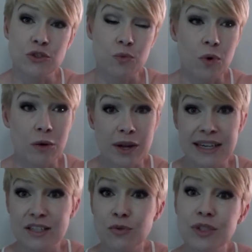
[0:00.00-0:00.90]
what do I
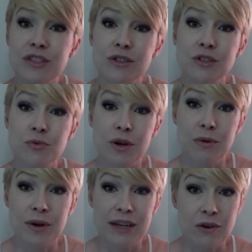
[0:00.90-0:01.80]
need to research? What
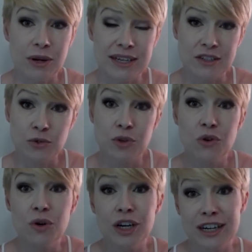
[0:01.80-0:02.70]
do I, you know, I need to
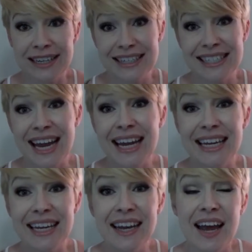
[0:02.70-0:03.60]
record, I need to
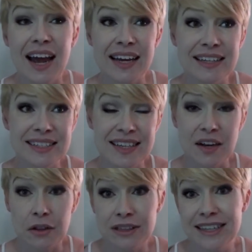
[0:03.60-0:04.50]
edit, I need to get
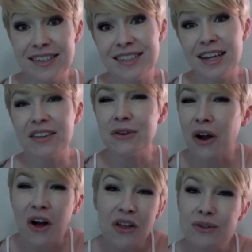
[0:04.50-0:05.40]
all the links together, you
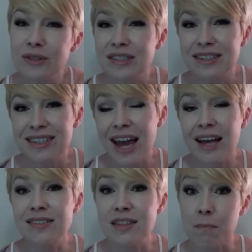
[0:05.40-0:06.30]
know, all those little
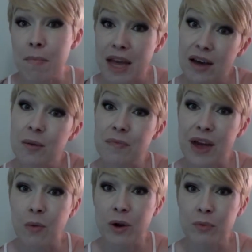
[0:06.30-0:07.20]
tasks that make up
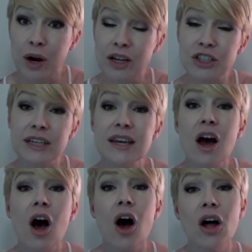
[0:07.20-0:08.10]
that one project.
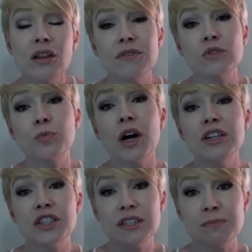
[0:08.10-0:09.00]
All of those
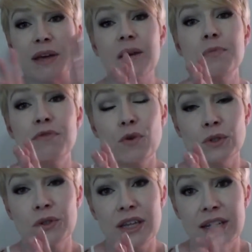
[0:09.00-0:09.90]
projects make up the
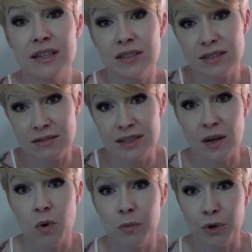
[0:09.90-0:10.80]
folder that is,
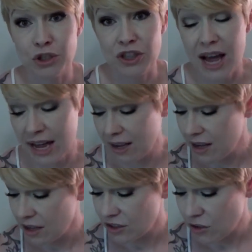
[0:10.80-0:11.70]
say, One Book July.
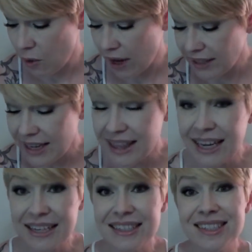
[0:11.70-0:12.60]
So I like that
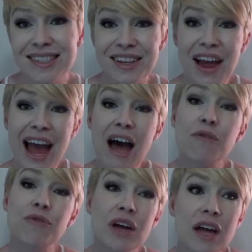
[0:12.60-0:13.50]
I can still have,